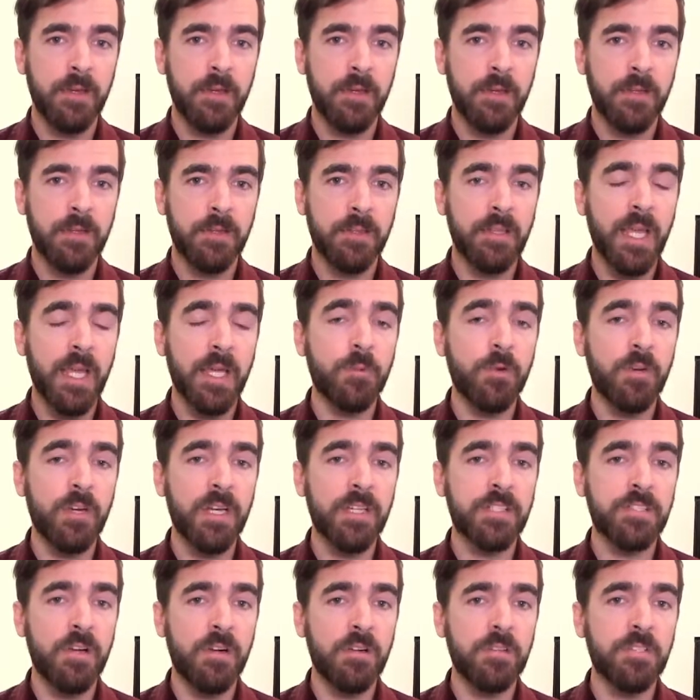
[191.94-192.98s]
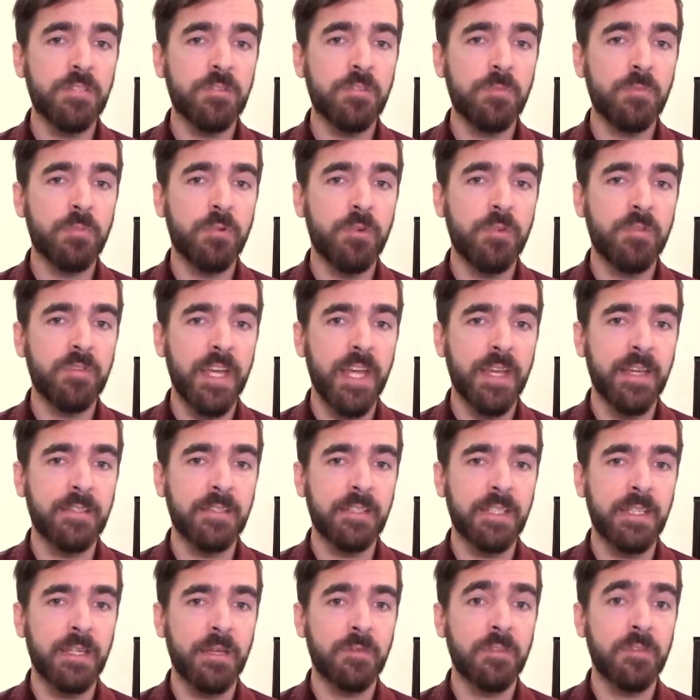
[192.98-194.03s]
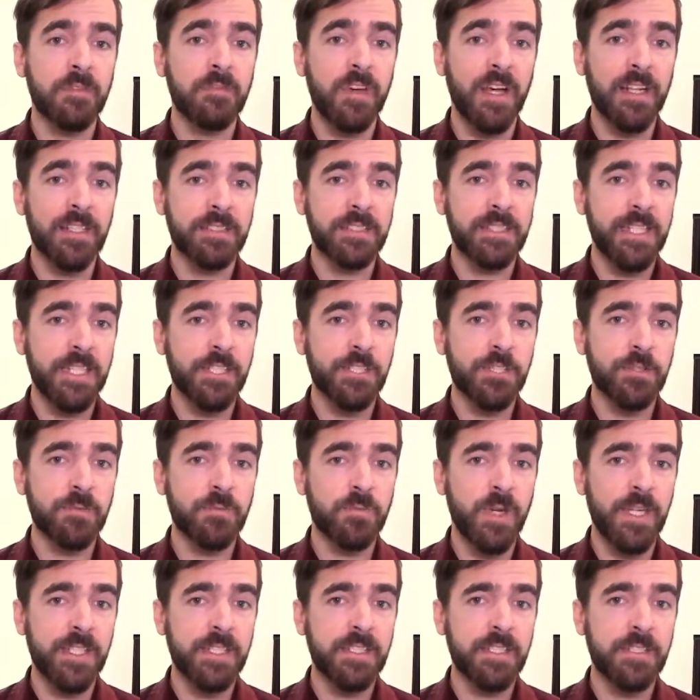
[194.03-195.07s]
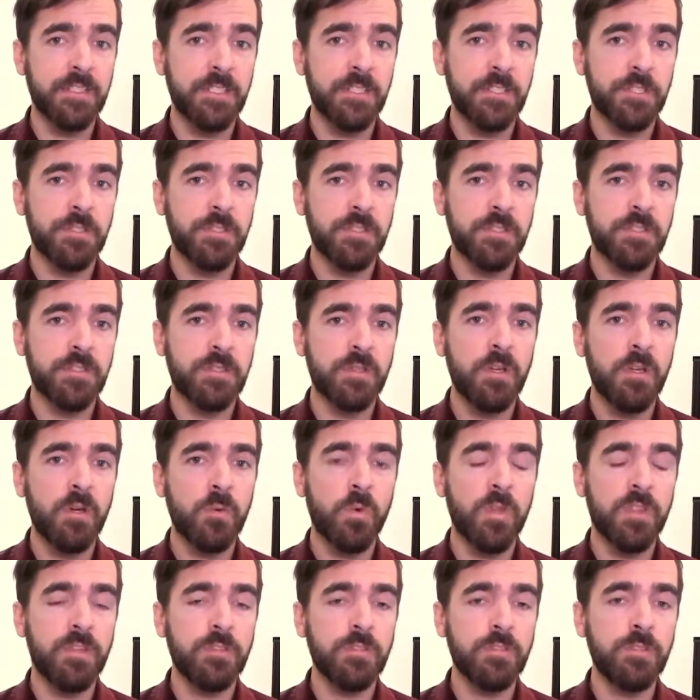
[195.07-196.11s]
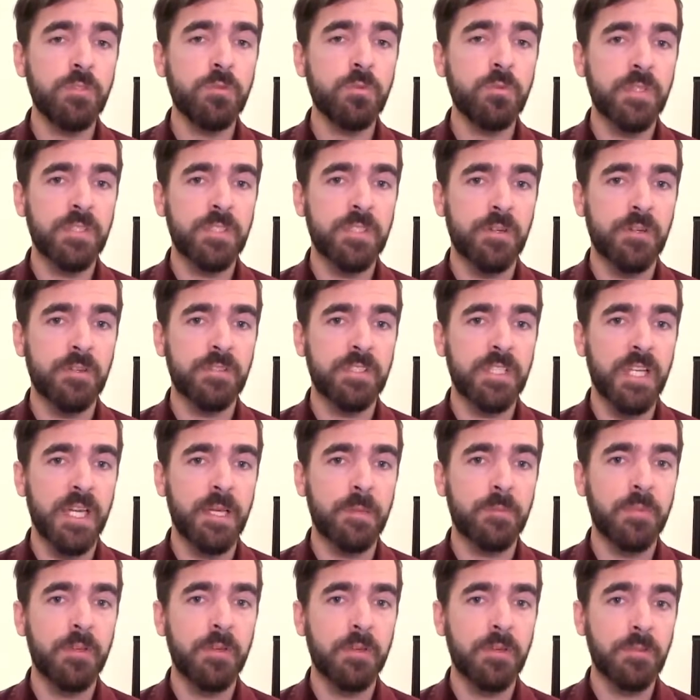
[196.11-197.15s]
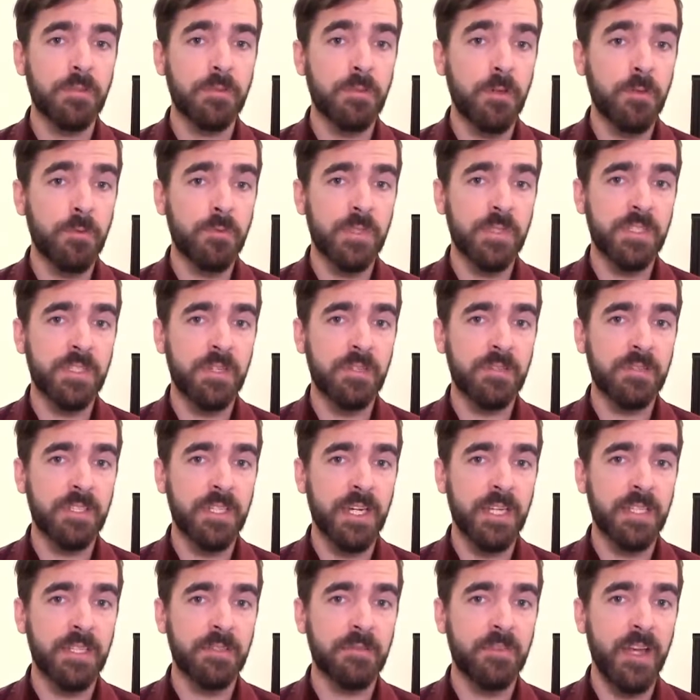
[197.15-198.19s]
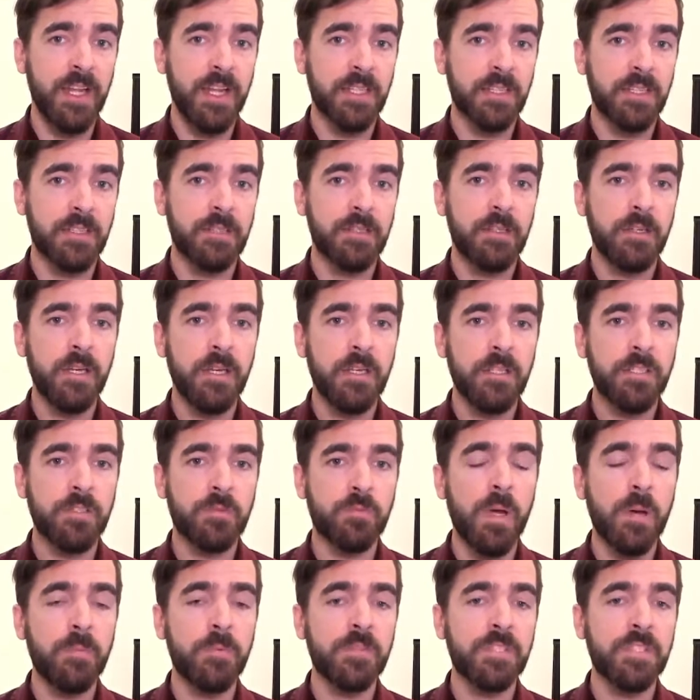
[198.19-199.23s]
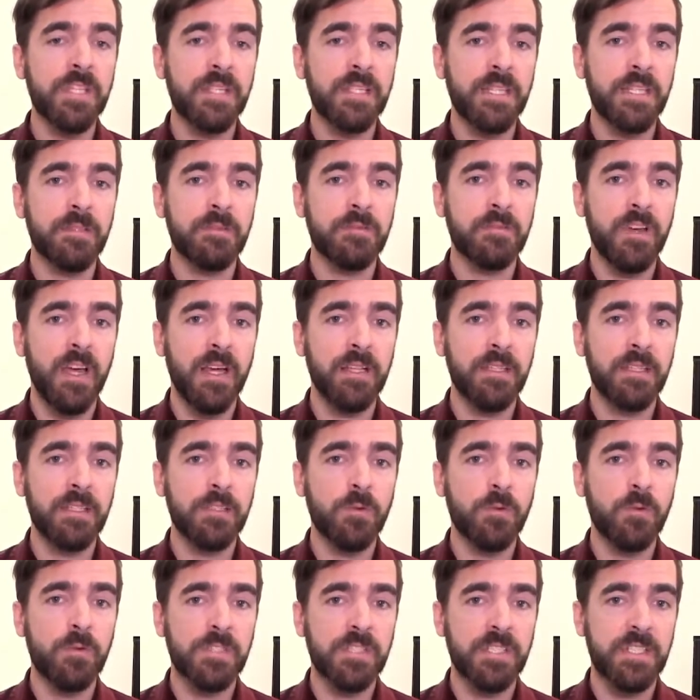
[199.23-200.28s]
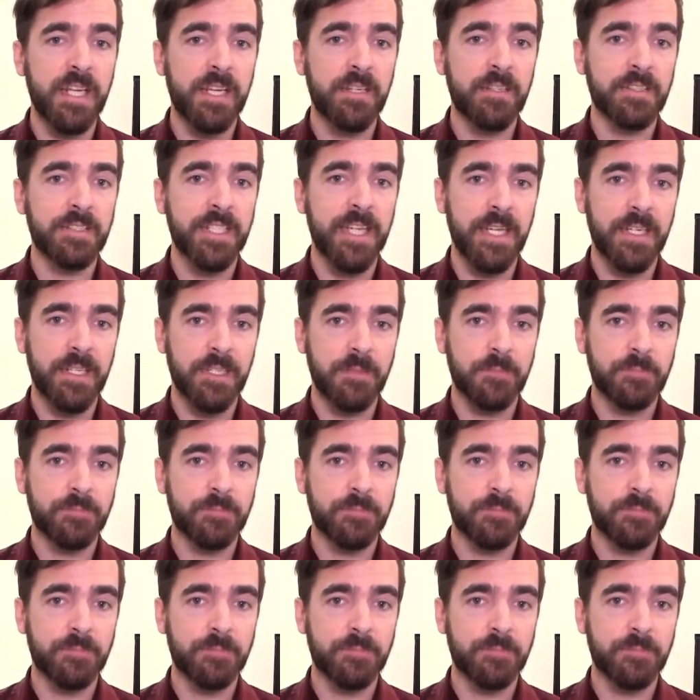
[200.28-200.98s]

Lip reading: The library has also improved handling of invalidation race conditions with a new return type, loadResult.invalid, to represent invalid or stale data,